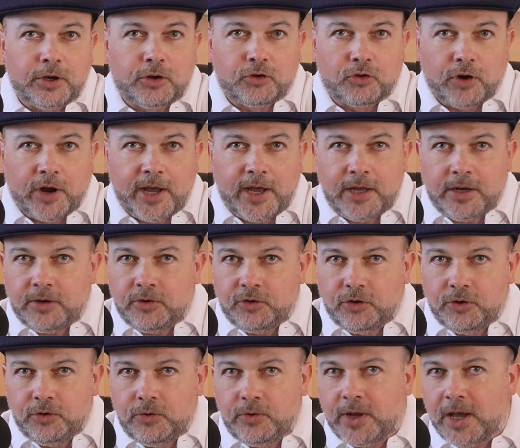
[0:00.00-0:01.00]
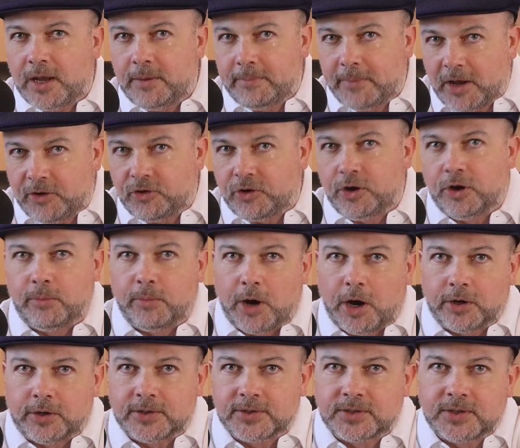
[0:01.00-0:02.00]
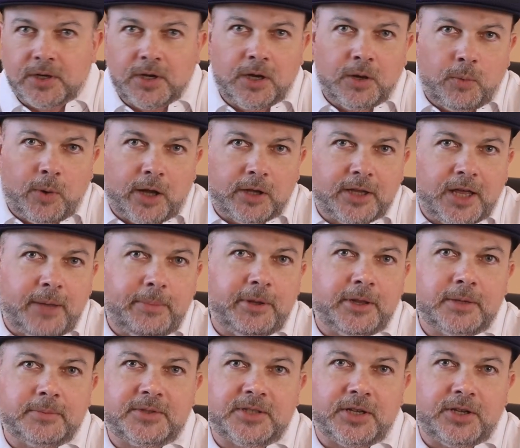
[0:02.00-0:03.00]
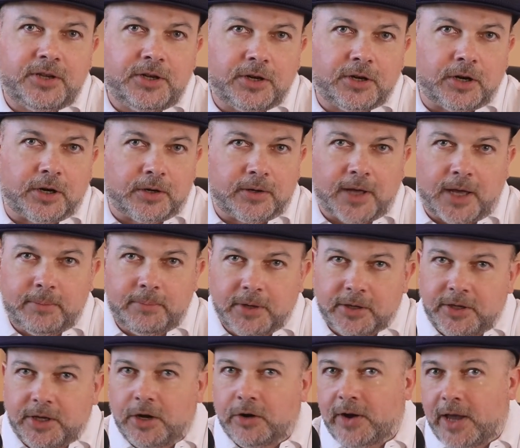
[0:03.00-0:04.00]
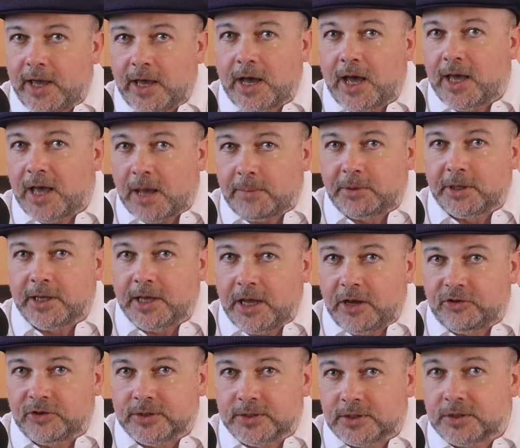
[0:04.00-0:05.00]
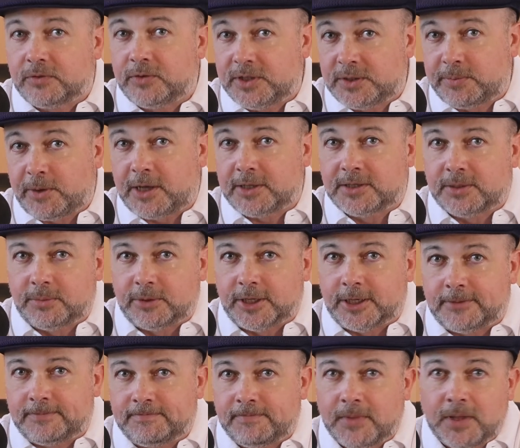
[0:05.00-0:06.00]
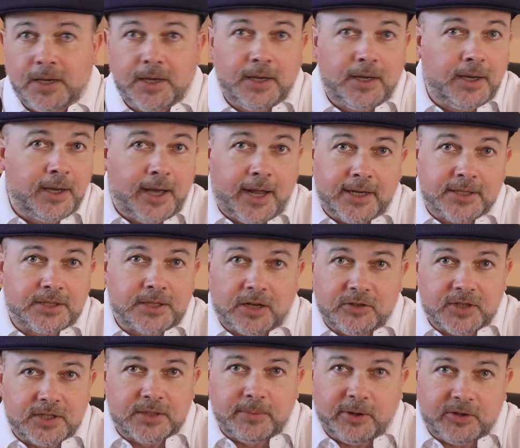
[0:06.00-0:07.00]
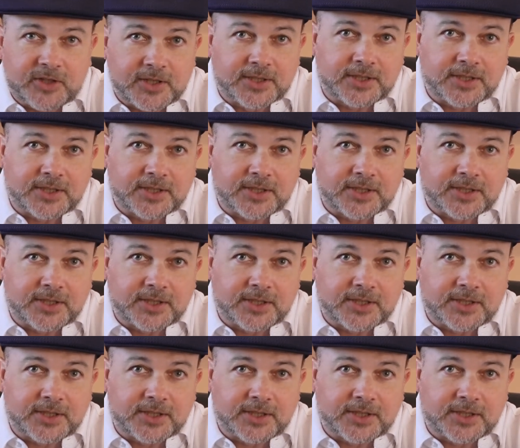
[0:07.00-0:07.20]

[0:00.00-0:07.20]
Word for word: to train, tune, and measure your models while keeping them secure and building your AI applications responsibly. And it's not just a bunch of